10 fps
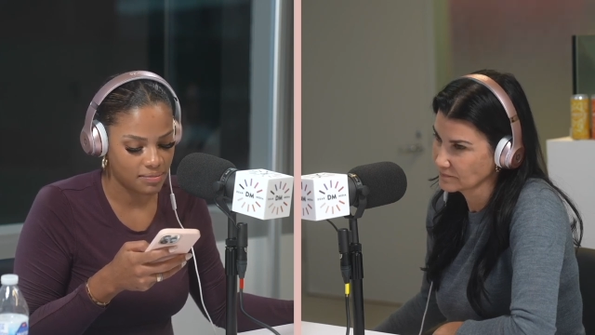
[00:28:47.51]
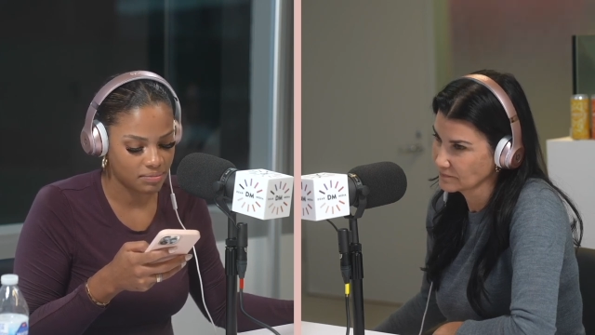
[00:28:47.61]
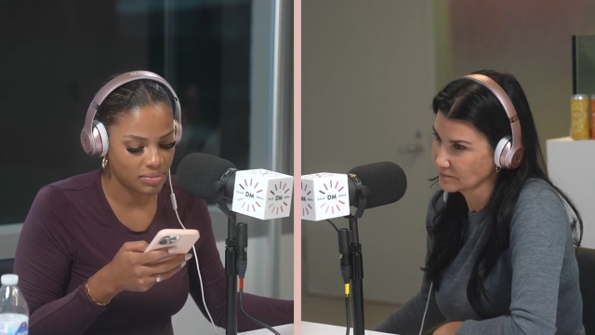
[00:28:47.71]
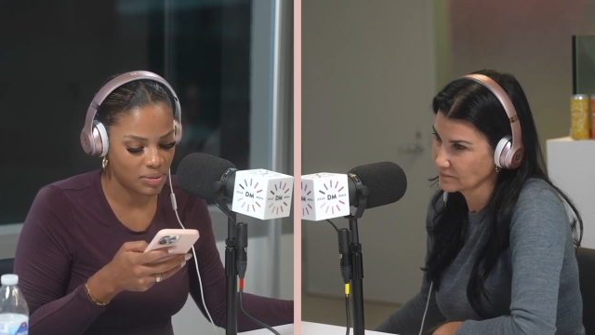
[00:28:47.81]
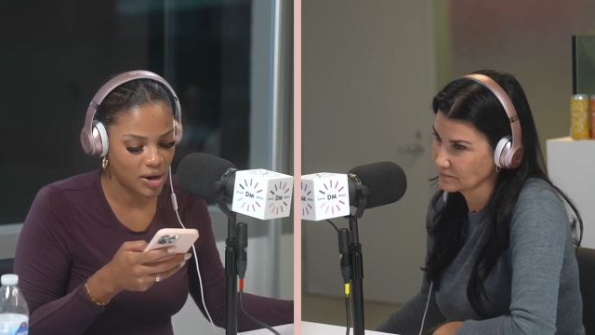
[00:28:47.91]

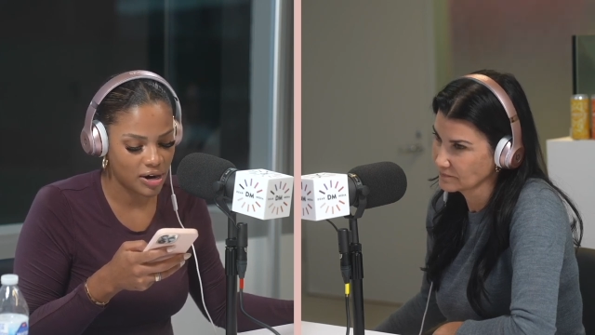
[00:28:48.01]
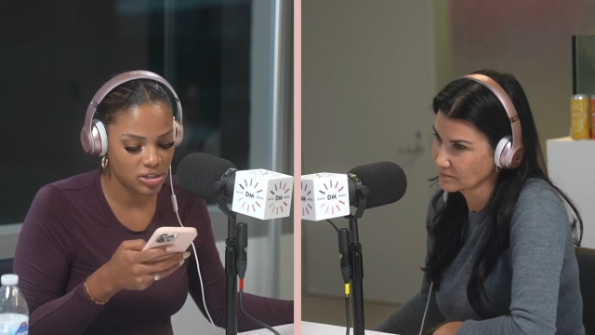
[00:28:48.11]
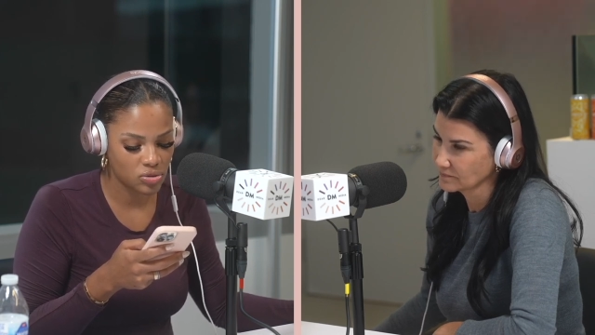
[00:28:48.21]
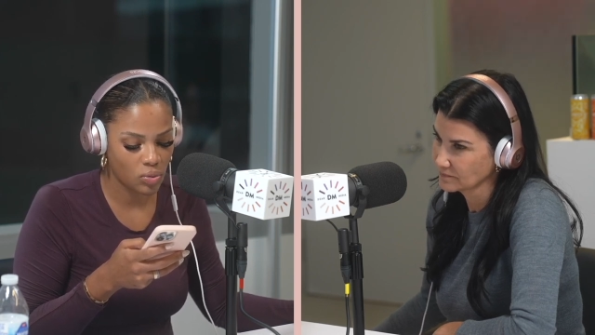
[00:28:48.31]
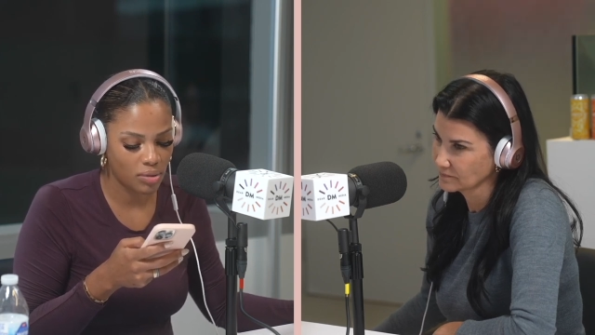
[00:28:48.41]
Speaker 1: My
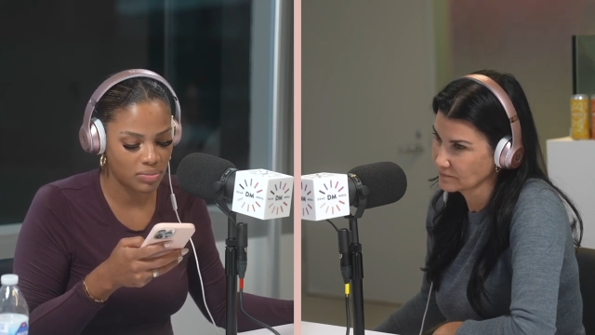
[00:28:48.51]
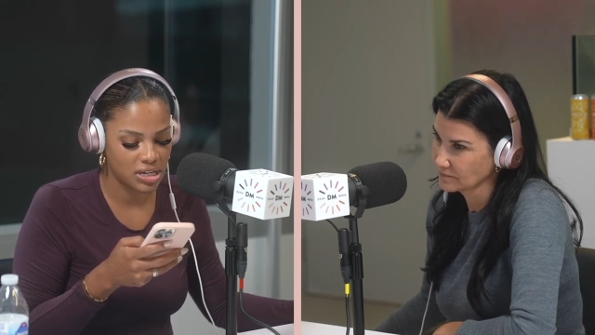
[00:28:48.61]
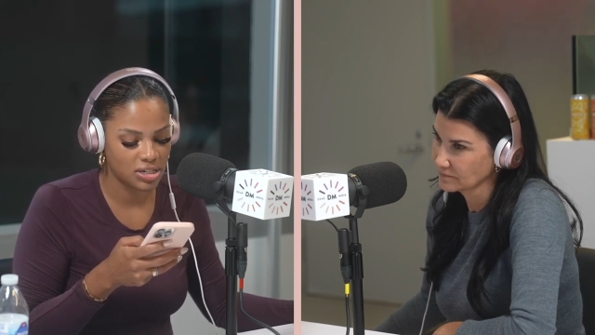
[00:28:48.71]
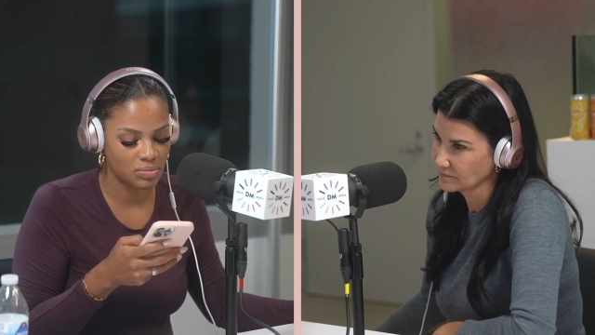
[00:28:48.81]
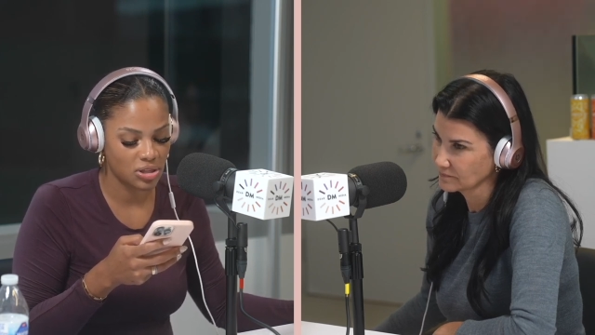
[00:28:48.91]
parents want me
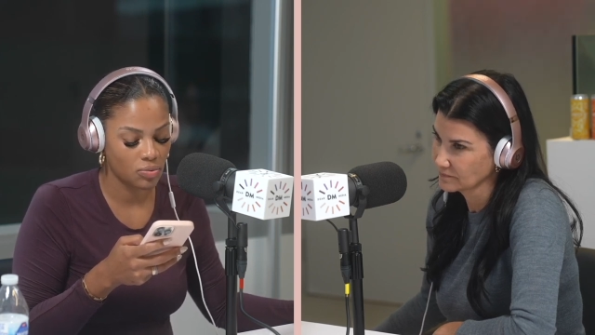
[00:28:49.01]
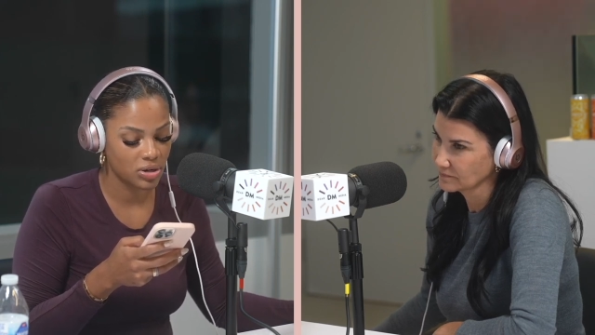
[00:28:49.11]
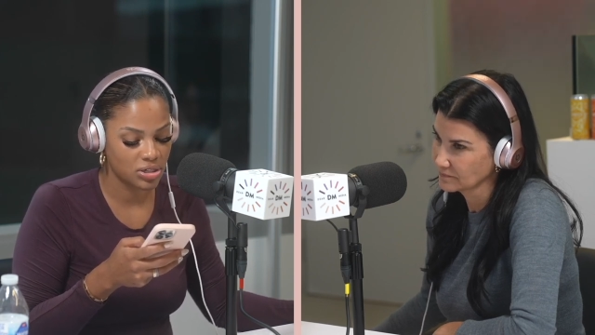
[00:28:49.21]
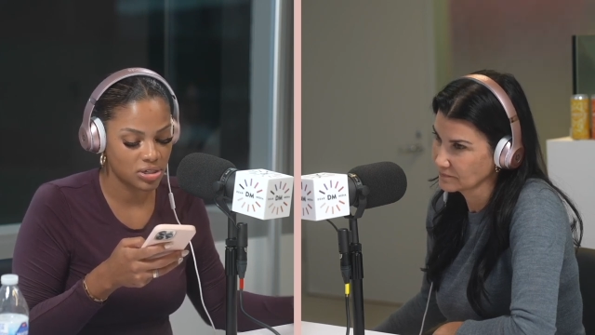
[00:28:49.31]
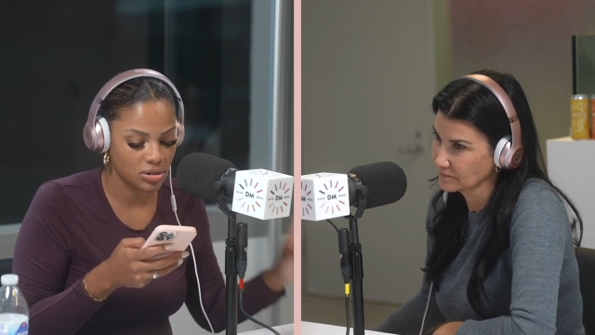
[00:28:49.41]
to be the one
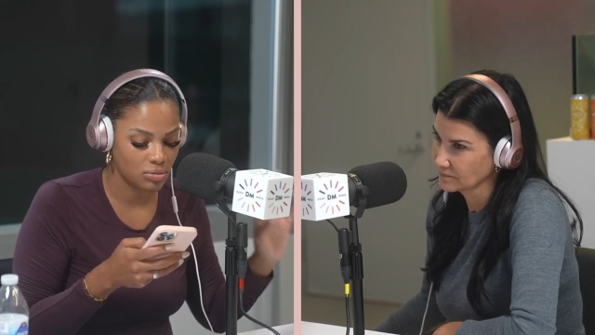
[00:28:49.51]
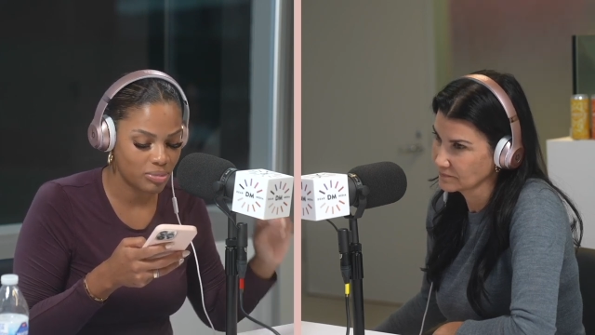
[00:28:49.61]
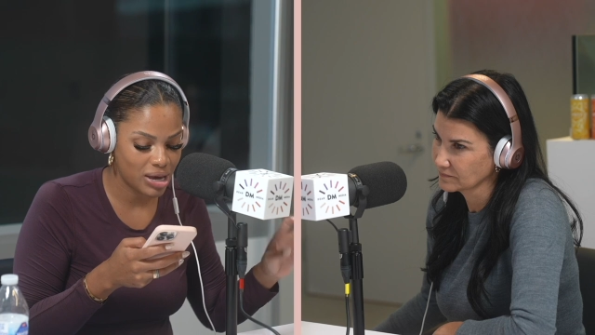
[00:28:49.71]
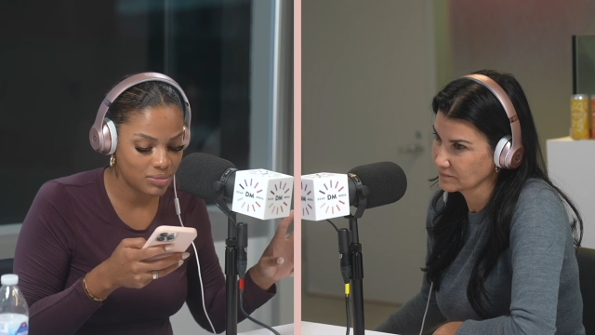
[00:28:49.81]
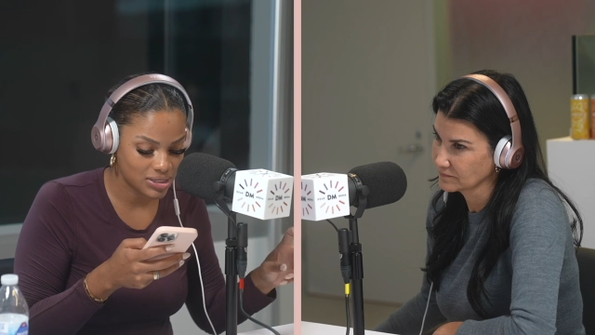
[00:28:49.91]
to
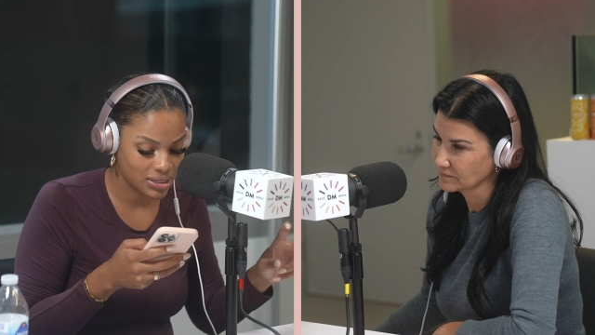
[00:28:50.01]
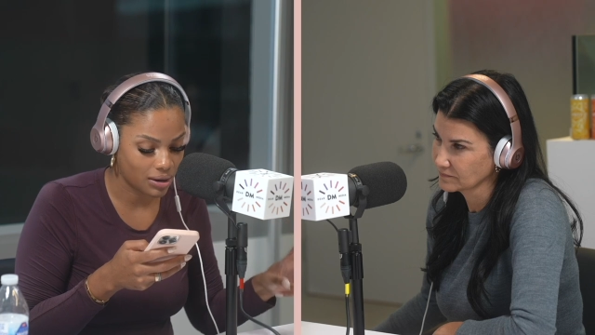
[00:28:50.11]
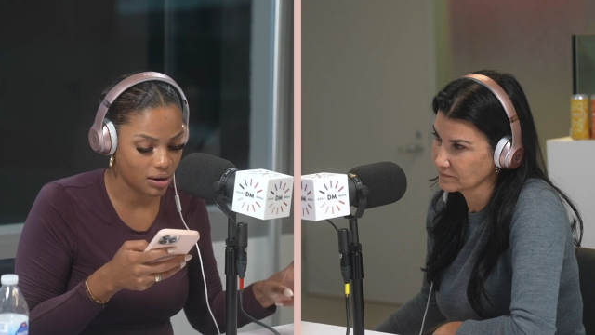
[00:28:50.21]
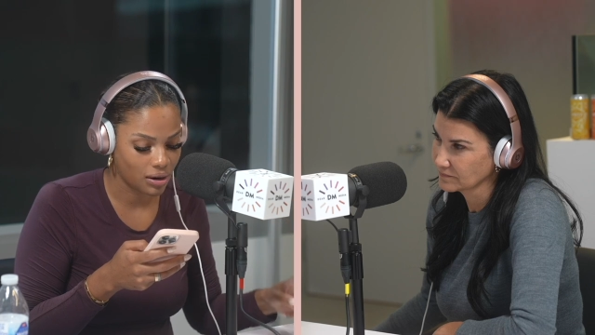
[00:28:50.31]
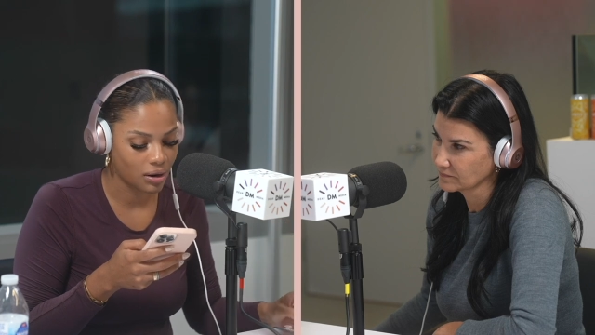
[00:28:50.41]
babysit
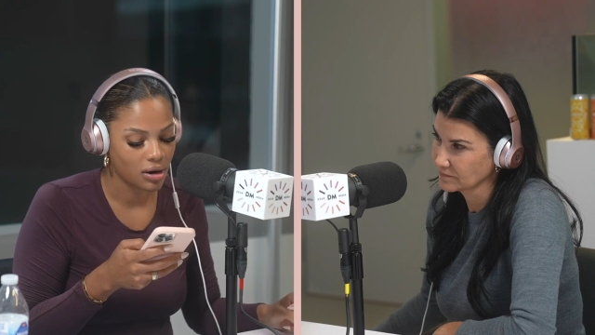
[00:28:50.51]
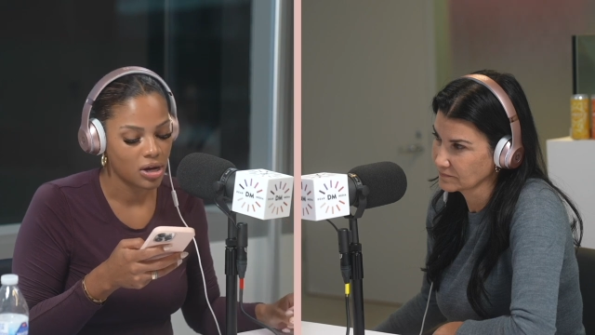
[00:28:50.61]
her,